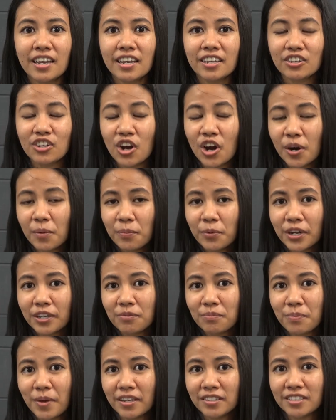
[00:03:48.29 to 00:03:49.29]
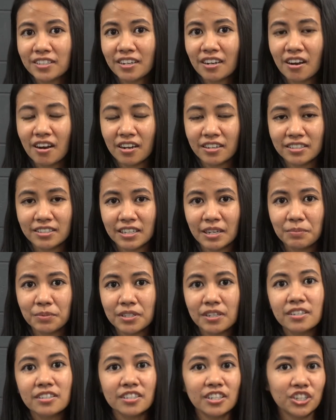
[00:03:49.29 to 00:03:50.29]
Incorporate basic
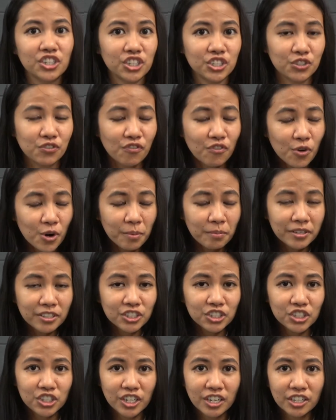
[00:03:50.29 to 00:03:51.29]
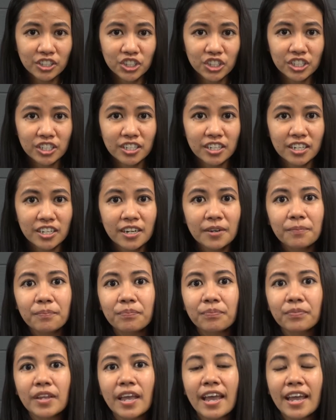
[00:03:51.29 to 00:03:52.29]
concepts such as form and structure,
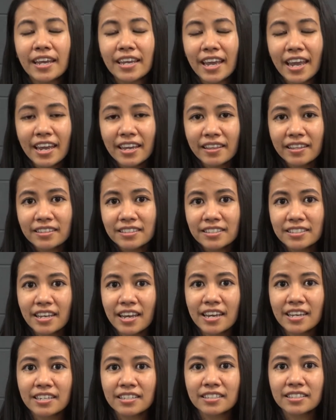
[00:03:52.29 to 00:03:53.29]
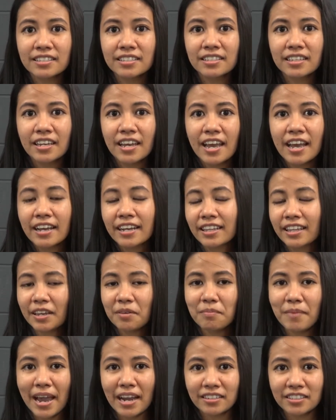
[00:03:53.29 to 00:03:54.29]
cadences,
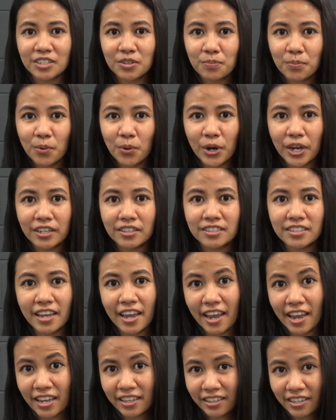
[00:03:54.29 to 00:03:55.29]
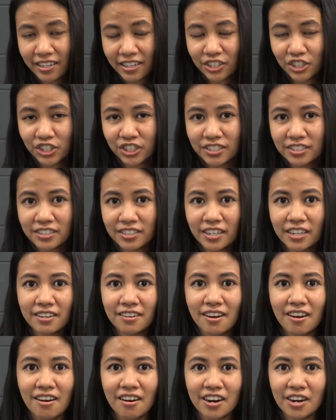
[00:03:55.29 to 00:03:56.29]
climactic points, and interesting
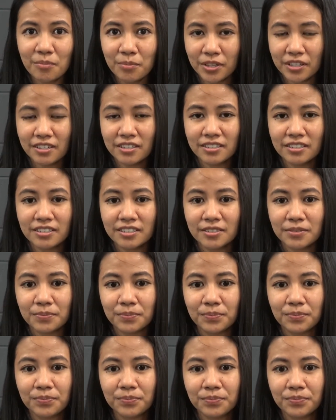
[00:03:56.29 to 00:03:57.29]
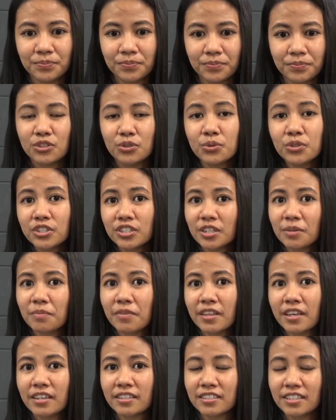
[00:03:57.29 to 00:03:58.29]
harmonies. Do
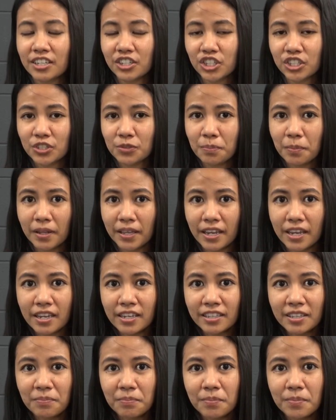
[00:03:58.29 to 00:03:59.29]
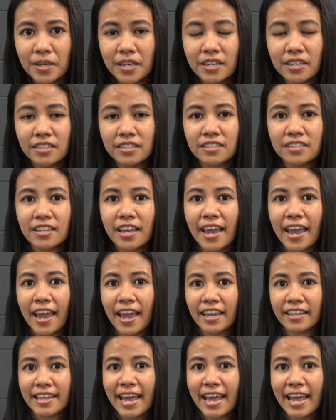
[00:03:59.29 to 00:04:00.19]
something such as playing the piece and